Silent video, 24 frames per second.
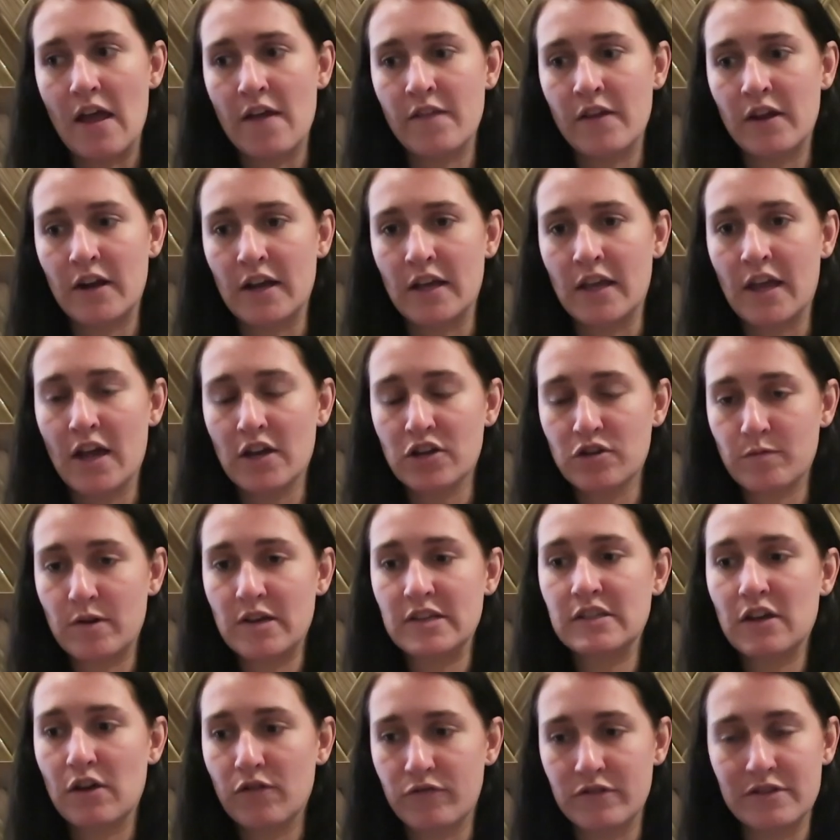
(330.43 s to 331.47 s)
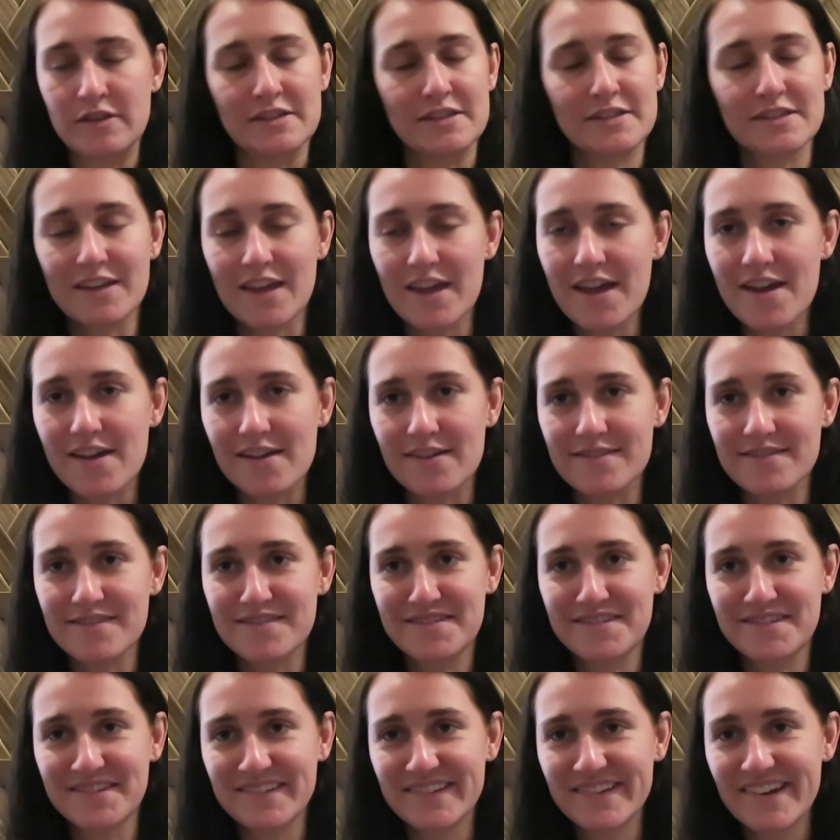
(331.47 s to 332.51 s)
And then I catch myself in the skit,
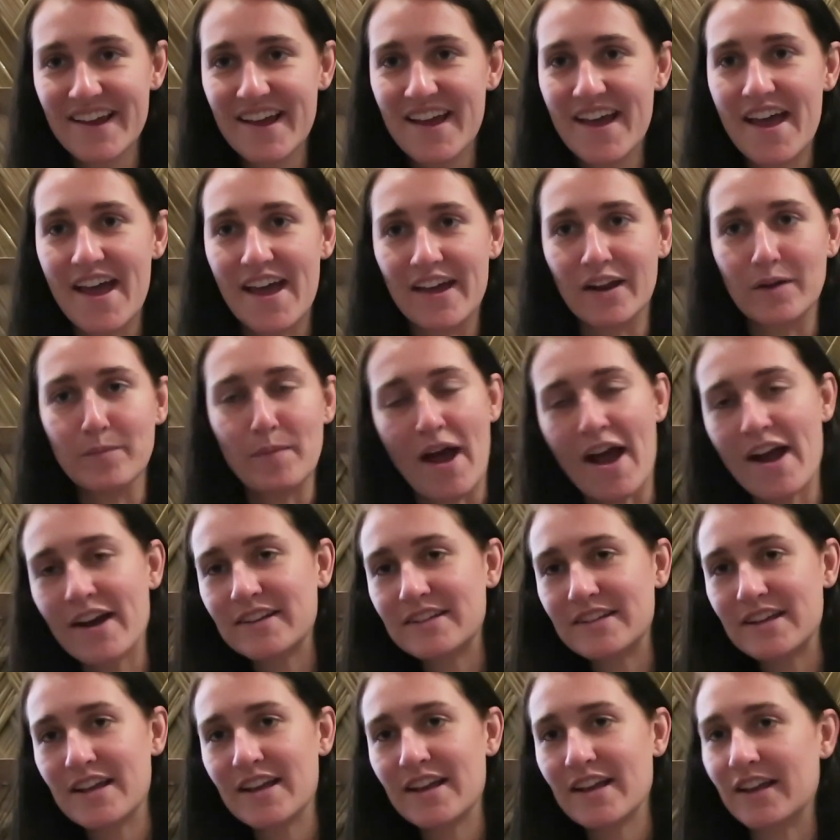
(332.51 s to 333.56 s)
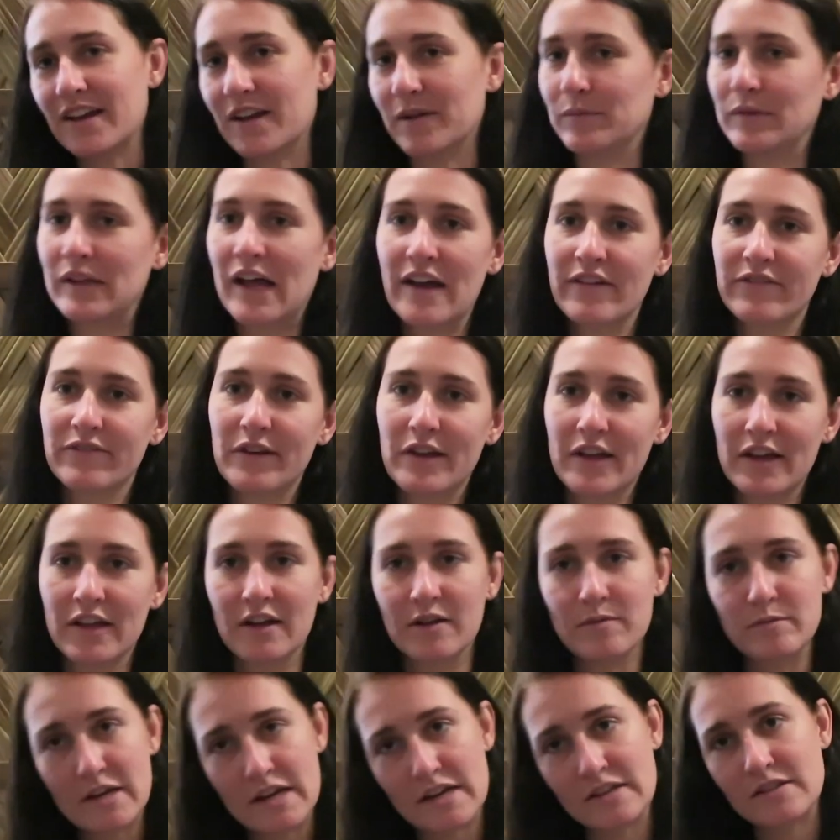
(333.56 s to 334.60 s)
and I'm acting, and I'm laughing, and
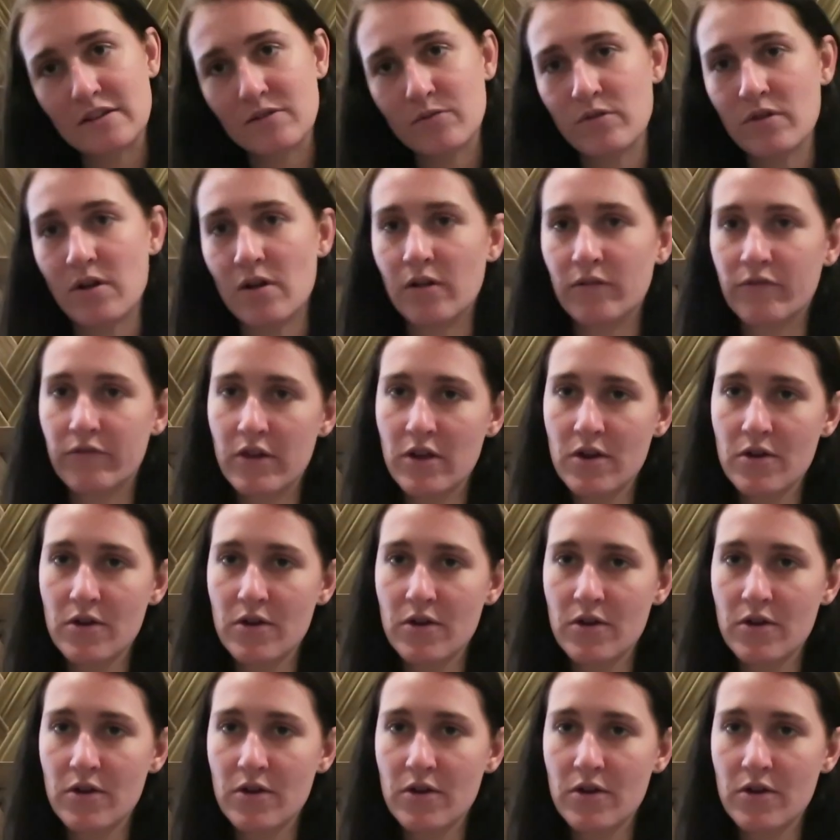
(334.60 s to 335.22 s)
I'm dancing with all of